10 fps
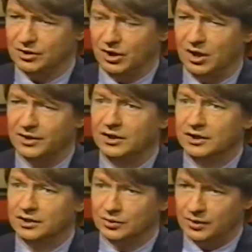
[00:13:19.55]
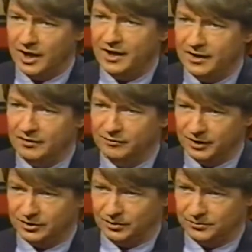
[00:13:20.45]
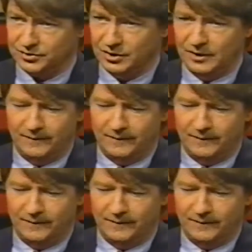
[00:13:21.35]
on creating victims.